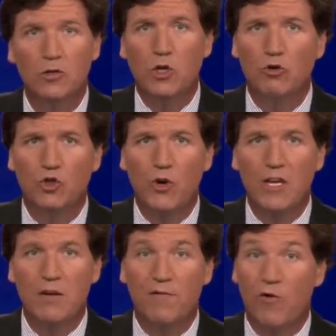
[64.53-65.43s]
Two
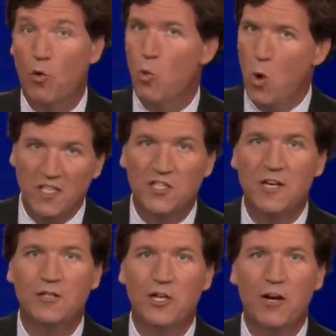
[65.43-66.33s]
trillion for once
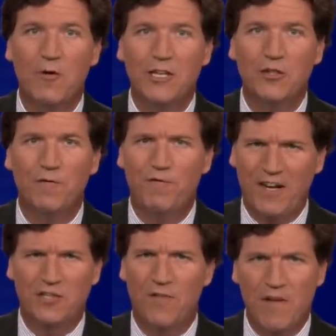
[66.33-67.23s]
in a generation
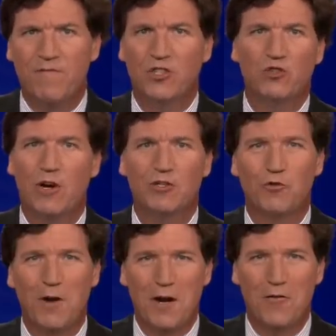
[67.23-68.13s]
fix of
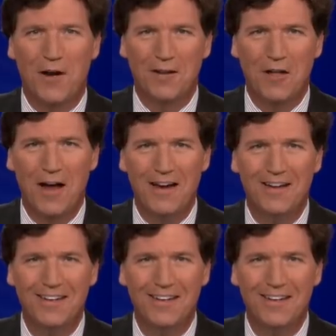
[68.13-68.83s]
infrastructure, read another headline.